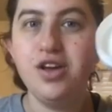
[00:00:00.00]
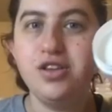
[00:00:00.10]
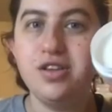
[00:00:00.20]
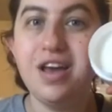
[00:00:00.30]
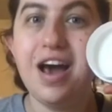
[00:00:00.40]

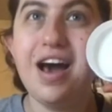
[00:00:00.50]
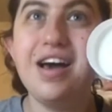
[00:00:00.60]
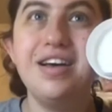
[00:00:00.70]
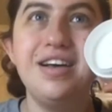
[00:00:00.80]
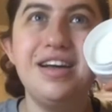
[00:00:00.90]
So
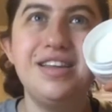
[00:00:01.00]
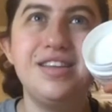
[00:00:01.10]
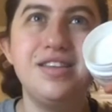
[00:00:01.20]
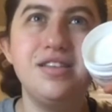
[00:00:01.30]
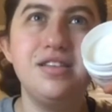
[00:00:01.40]
yeah,
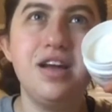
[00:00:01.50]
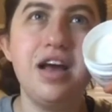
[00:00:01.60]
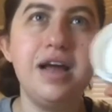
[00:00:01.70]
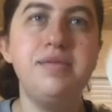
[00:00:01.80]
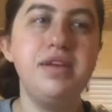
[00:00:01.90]
it's
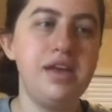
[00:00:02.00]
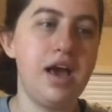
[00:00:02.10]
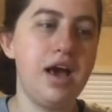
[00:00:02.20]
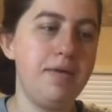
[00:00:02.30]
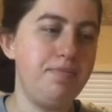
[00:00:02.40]
not empty
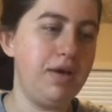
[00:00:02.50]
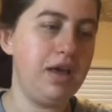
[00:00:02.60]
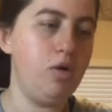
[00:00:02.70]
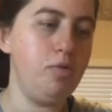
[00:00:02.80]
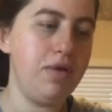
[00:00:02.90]
yet, but
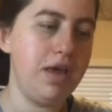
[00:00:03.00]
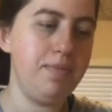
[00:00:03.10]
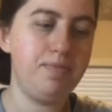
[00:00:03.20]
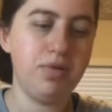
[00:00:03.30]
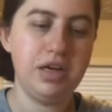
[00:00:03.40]
it will
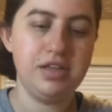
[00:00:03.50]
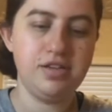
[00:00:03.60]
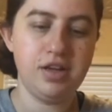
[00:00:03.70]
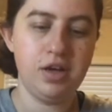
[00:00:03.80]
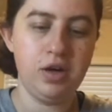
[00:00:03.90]
be pretty
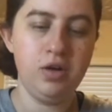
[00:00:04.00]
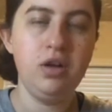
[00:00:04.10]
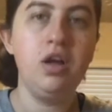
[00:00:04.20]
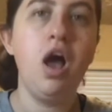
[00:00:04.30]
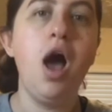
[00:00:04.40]
soon.